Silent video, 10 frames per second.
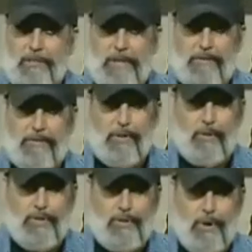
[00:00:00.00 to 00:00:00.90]
Let me give you a real
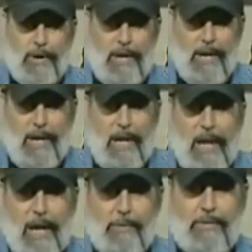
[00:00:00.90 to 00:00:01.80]
quick story.
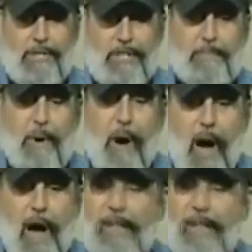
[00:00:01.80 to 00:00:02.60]
I was in this park.